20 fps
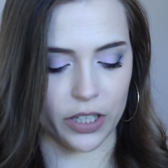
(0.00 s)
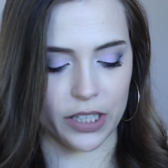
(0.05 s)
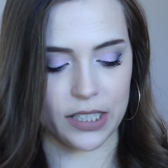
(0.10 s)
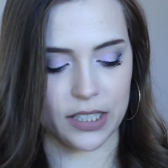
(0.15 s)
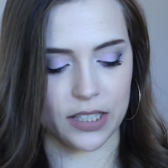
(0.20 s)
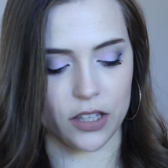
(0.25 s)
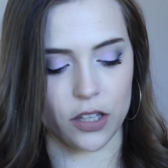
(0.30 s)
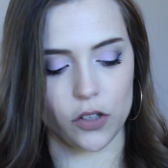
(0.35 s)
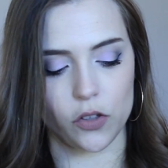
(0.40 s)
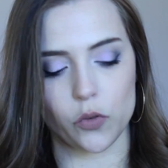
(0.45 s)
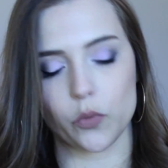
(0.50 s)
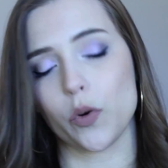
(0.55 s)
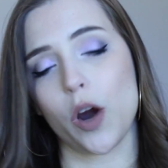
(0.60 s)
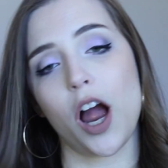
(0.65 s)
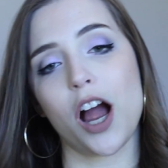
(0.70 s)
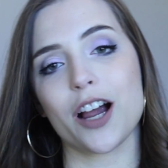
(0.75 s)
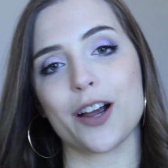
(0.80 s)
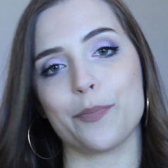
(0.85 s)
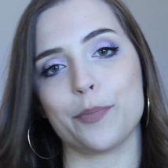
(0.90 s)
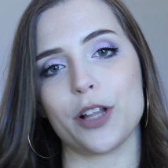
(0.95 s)
It is the
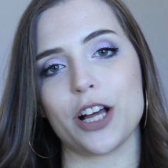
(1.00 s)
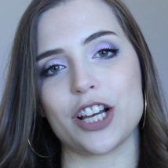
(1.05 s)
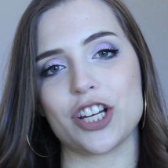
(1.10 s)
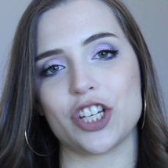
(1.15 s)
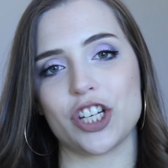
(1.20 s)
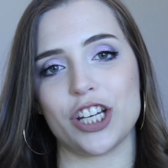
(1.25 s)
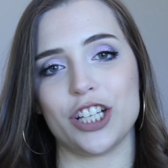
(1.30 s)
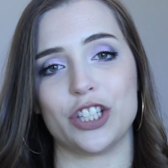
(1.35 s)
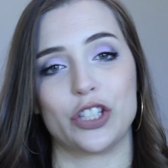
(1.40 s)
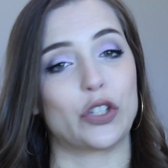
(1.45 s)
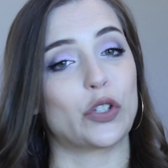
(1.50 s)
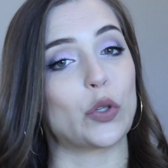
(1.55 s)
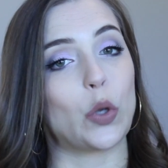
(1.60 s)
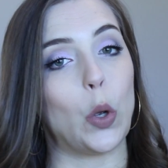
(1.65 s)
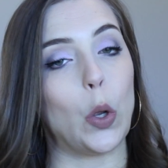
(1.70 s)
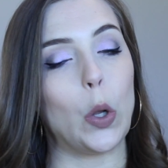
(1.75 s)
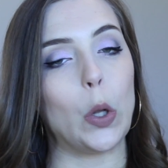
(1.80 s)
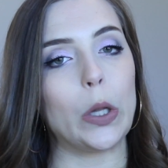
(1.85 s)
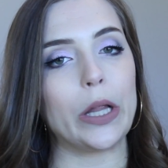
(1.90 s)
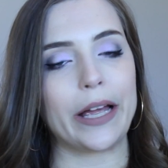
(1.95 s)
LORAC blush in
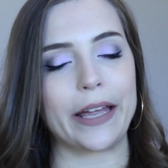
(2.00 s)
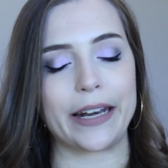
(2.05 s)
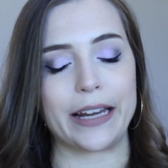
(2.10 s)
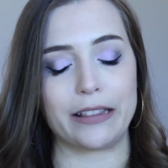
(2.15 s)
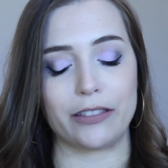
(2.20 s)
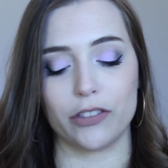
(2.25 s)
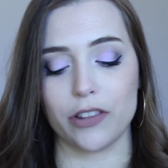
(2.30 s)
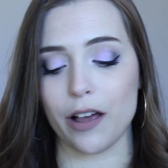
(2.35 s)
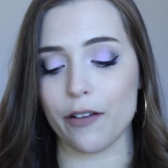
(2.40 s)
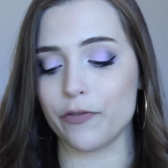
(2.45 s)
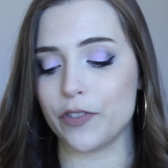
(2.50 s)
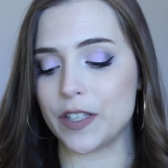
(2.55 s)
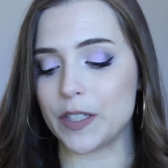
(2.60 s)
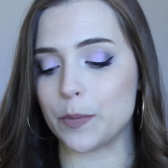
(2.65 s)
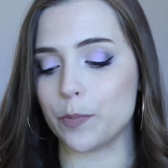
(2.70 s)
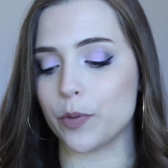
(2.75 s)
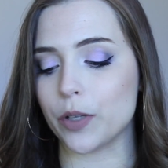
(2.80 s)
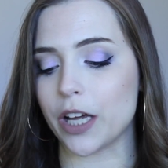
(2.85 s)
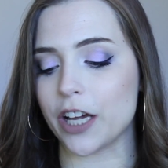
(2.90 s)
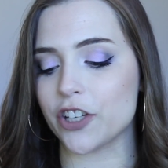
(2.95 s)
Soul, and I love
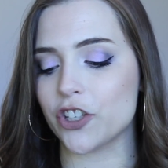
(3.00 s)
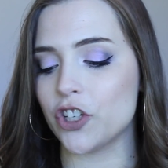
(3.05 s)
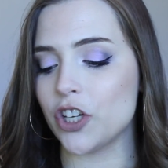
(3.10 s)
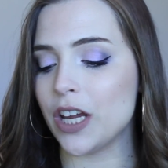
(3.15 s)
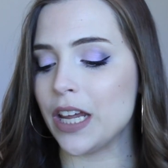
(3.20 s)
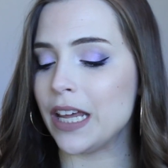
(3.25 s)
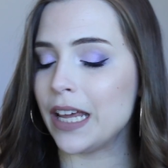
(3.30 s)
this blush.